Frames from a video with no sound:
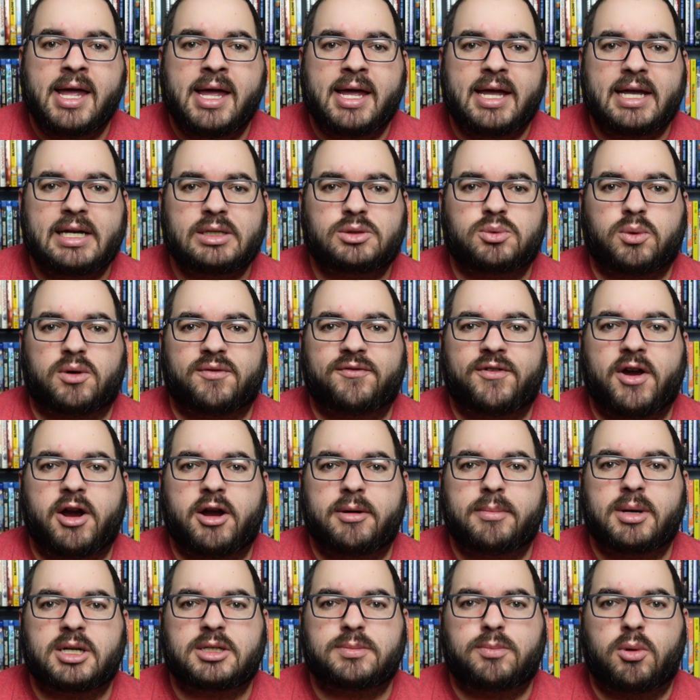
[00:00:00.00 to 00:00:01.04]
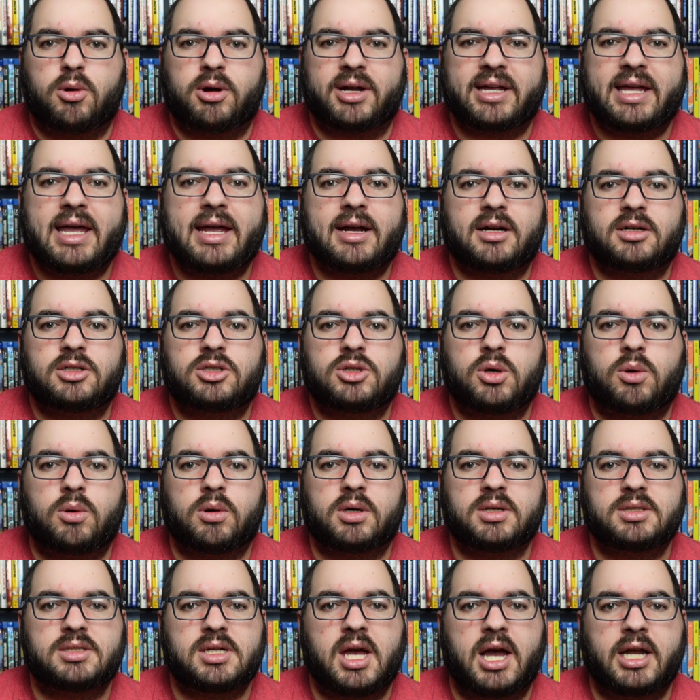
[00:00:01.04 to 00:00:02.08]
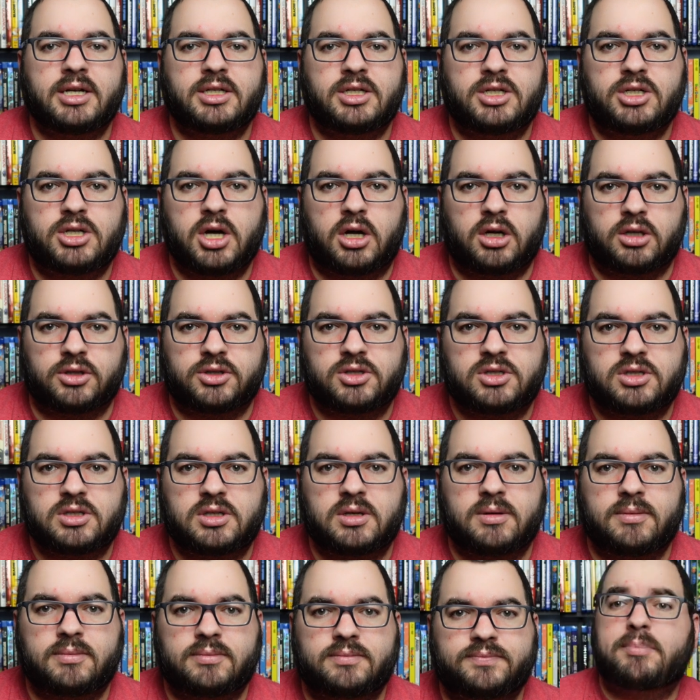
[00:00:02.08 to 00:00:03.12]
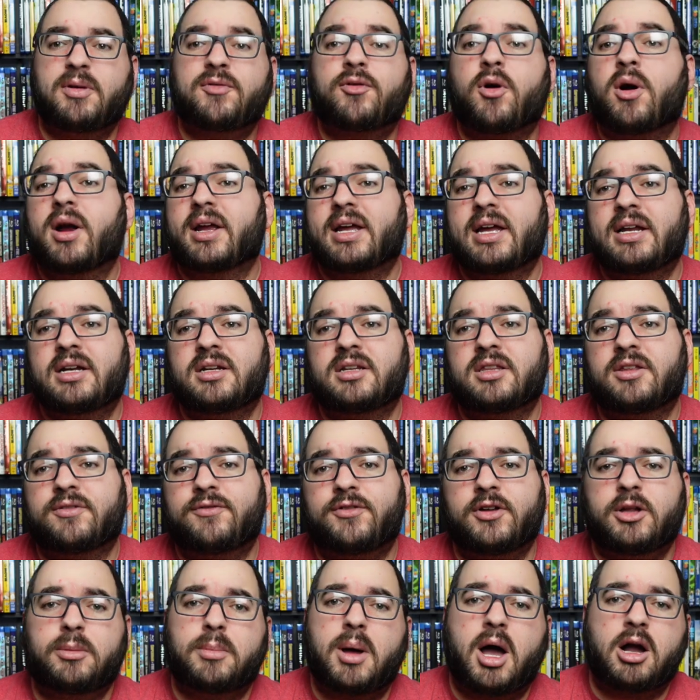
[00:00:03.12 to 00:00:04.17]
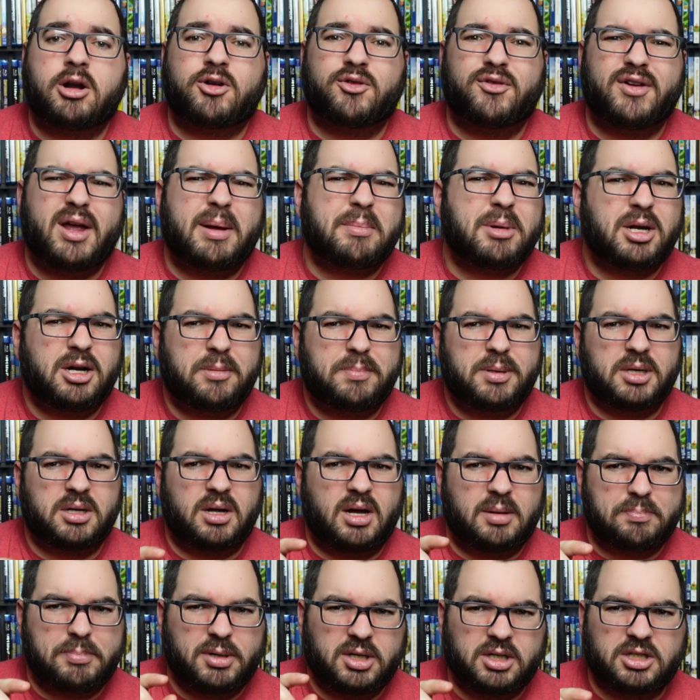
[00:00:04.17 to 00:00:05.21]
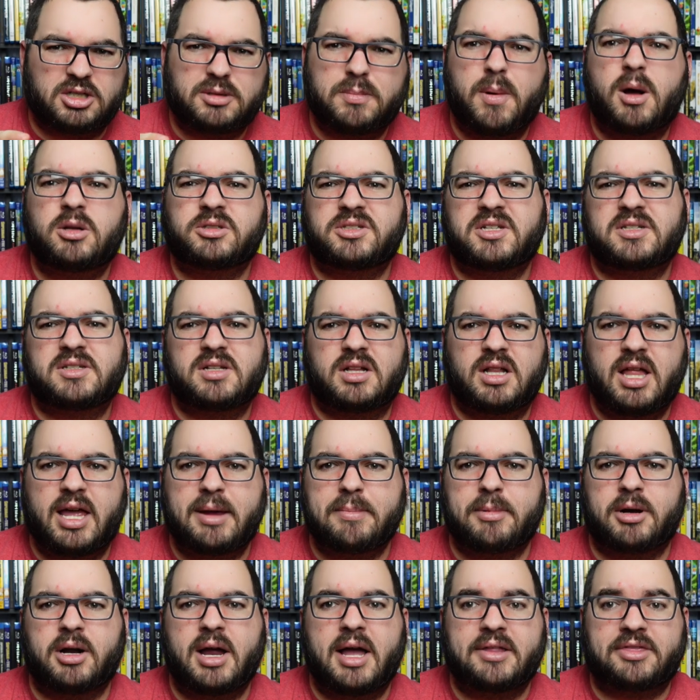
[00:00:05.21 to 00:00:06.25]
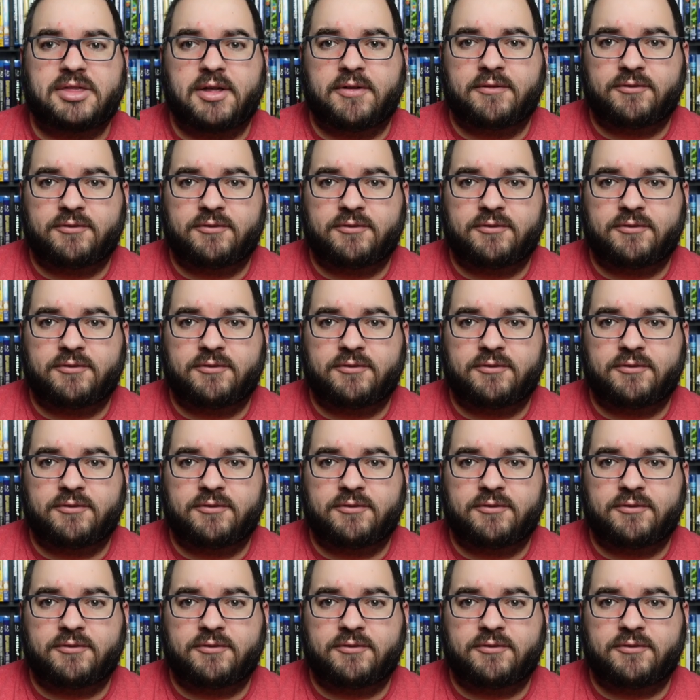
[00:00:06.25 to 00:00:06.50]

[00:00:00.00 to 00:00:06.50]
His were very much more geared towards adults. Before I get into the filmography, I'm going to put a small disclaimer at the